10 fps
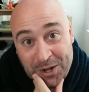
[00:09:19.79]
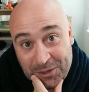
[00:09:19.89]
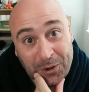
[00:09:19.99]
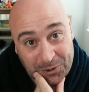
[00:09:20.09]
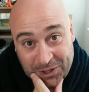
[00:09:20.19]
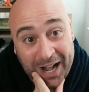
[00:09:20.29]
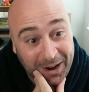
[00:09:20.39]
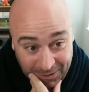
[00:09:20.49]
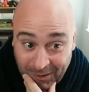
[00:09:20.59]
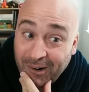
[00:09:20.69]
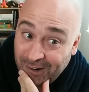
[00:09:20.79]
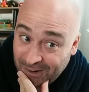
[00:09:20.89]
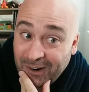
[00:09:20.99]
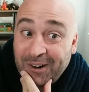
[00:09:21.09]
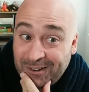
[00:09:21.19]
Those guys.
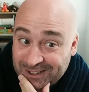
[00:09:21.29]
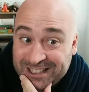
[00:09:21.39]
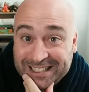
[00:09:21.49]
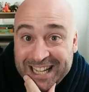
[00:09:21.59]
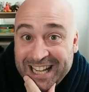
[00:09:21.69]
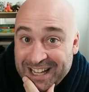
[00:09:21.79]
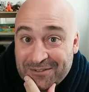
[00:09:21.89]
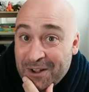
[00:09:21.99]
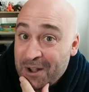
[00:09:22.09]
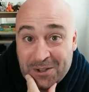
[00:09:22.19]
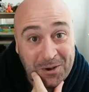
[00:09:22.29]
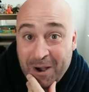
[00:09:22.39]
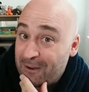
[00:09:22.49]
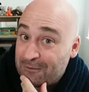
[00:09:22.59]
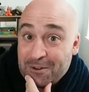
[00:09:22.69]
Oh, Steve, you
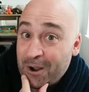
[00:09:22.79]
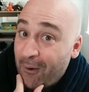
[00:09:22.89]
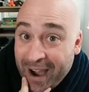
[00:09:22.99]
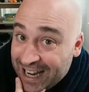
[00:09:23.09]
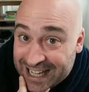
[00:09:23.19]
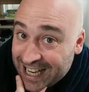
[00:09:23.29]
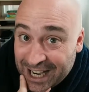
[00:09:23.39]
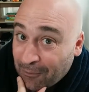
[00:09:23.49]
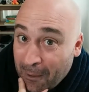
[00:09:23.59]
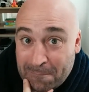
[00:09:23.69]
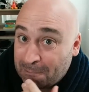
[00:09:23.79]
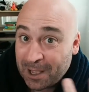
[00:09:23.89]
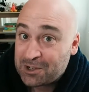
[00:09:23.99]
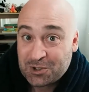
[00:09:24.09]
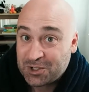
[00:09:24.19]
have no idea what
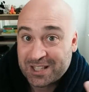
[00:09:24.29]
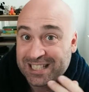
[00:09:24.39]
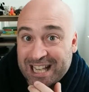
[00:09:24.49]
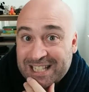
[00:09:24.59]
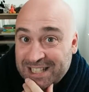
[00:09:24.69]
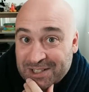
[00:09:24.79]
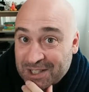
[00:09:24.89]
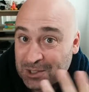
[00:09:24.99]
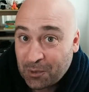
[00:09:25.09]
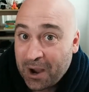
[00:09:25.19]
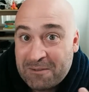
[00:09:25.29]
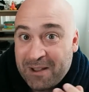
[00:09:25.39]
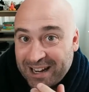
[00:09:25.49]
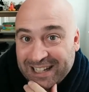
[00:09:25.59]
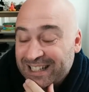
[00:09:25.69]
pleasures of the senses these white
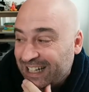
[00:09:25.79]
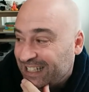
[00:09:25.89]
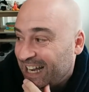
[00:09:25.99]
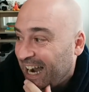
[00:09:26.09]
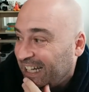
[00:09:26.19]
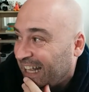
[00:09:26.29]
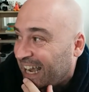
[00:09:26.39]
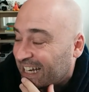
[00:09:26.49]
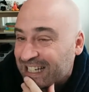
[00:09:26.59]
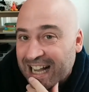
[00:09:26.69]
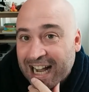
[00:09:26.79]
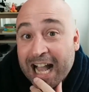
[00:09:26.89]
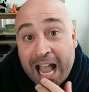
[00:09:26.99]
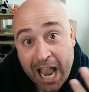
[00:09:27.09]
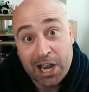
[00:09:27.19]
men in Thailand
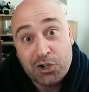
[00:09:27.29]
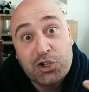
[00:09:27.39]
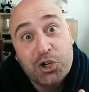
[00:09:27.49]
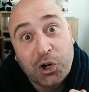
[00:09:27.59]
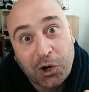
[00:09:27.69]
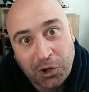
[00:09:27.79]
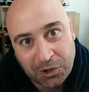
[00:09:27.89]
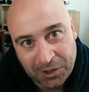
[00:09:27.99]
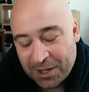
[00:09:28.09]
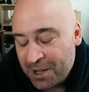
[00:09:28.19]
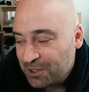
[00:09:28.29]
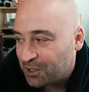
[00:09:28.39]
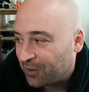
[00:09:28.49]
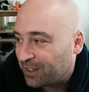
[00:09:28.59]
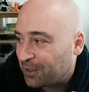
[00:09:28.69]
endured
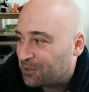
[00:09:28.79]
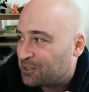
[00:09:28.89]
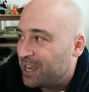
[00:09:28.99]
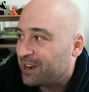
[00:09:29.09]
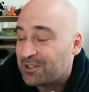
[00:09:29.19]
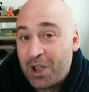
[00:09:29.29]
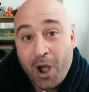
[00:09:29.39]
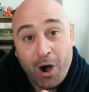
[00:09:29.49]
during those years.